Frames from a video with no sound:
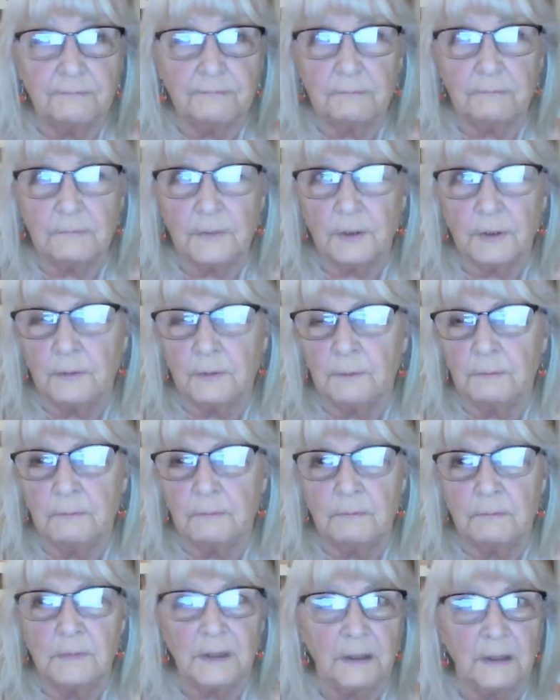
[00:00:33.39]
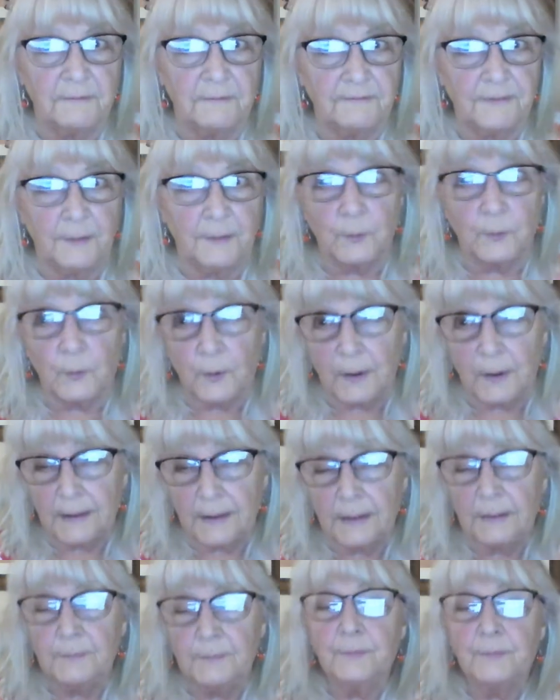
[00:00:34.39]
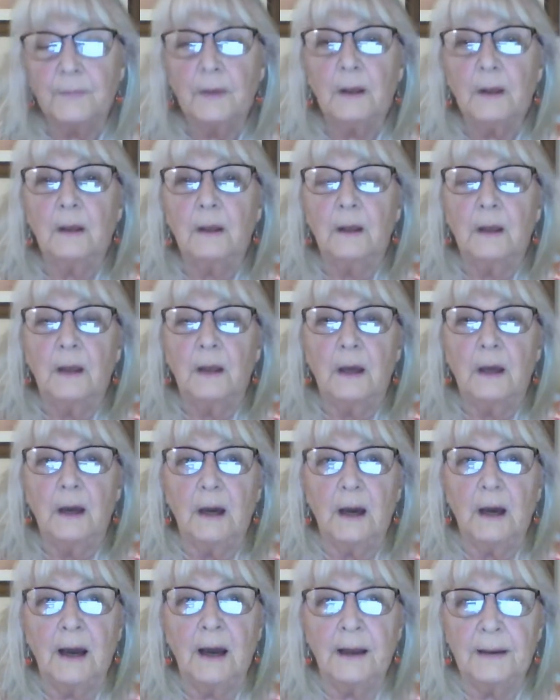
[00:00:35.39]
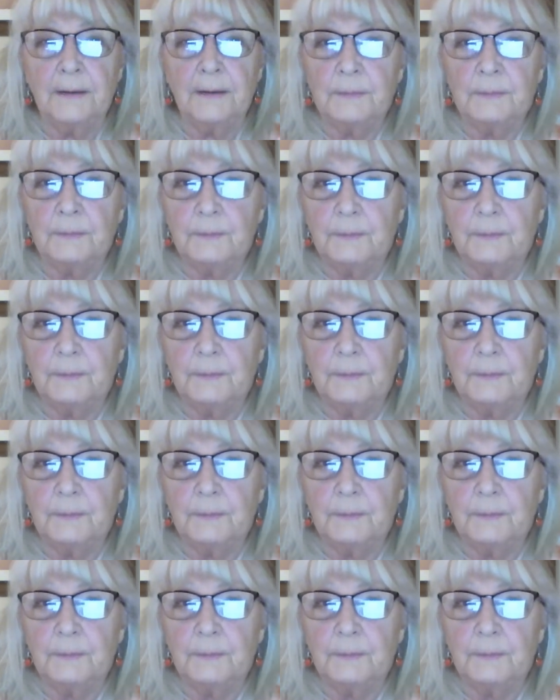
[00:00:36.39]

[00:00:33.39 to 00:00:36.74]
or the middle of February, I